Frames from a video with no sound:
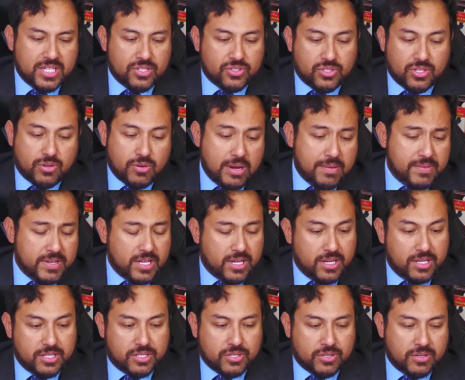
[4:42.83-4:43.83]
us to Kraven the
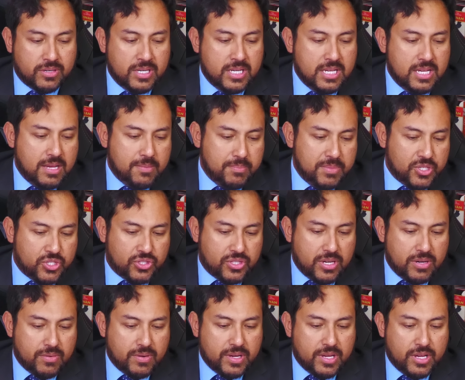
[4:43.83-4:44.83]
Hunter,
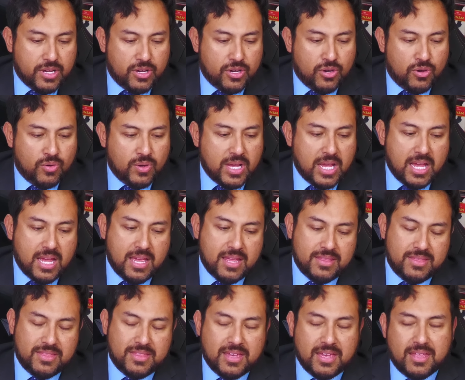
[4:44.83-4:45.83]
Mysterio,
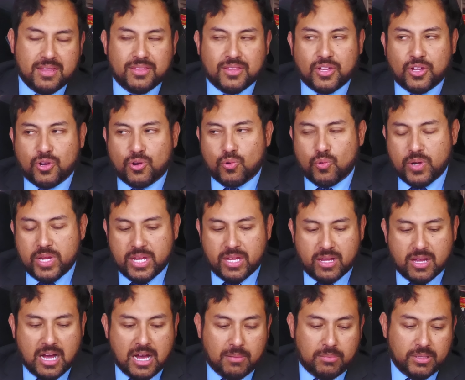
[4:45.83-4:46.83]
and then the Green
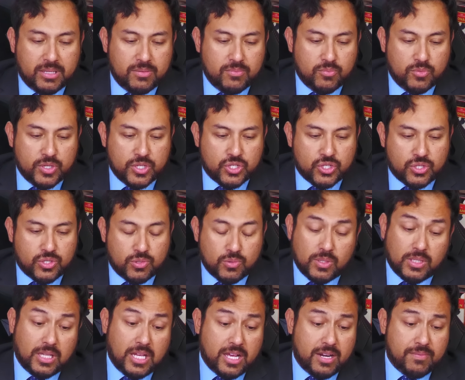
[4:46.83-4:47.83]
Goblin, which to
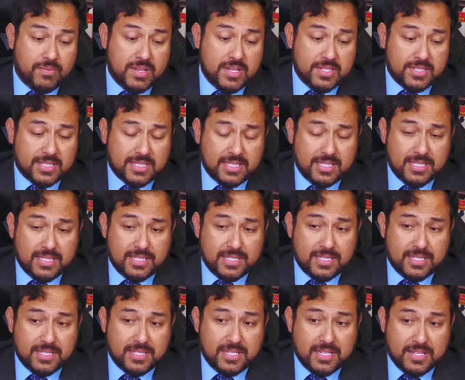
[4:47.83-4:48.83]
a lot of us
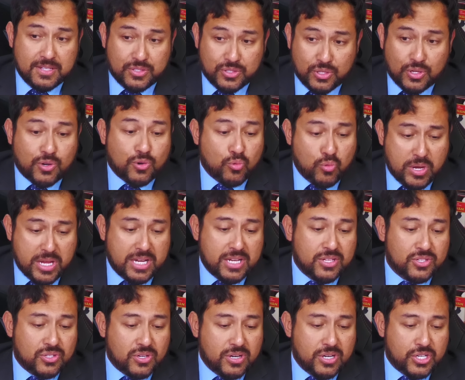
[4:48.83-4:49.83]
is the
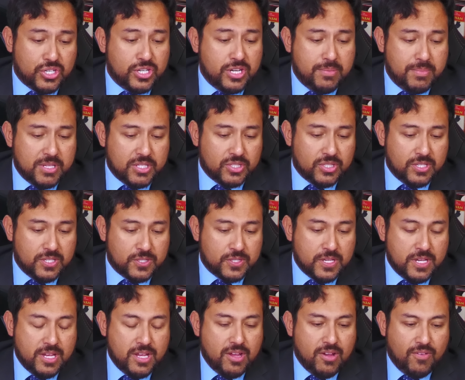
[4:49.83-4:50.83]
greatest arch
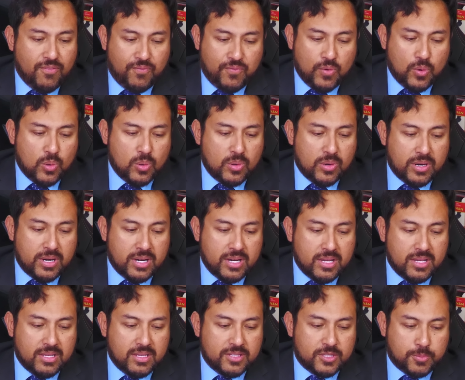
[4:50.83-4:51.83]
nemesis for
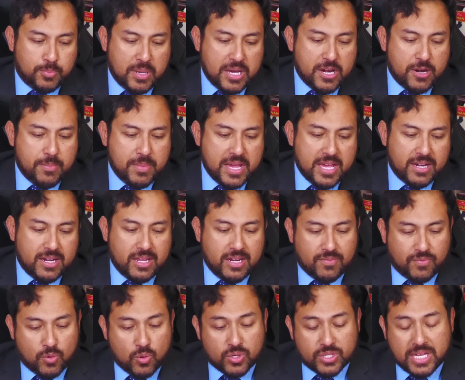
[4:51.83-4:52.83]
Spider Man. And
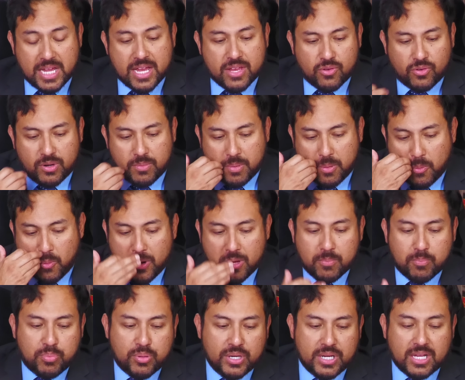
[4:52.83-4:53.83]
of course, annual number
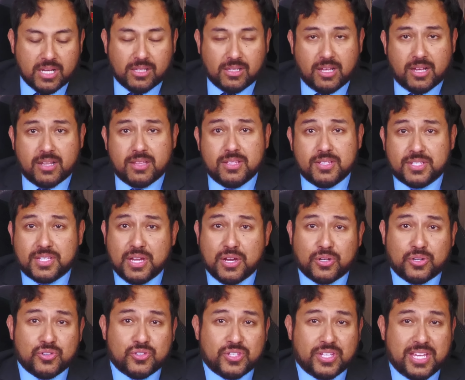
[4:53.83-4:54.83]
one, putting a lot of these
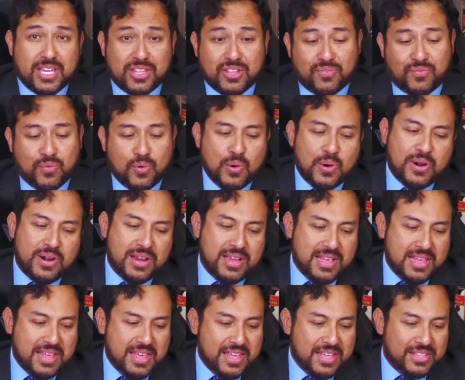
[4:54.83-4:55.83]
characters together for
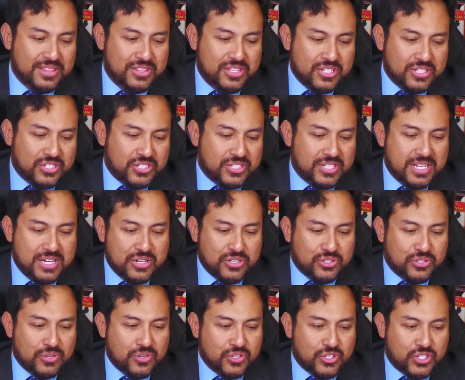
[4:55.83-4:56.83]
the
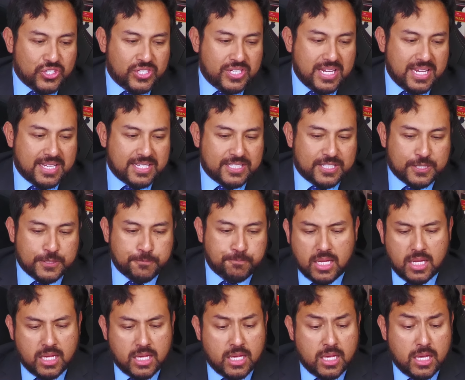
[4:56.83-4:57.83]
Sinister Six.
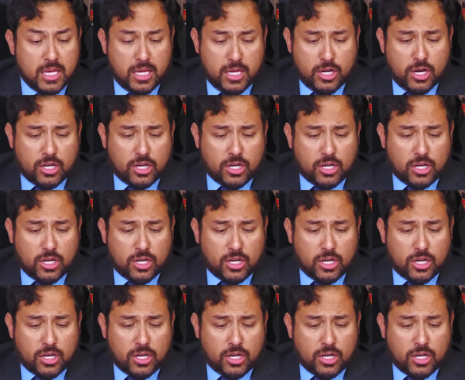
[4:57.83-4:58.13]
In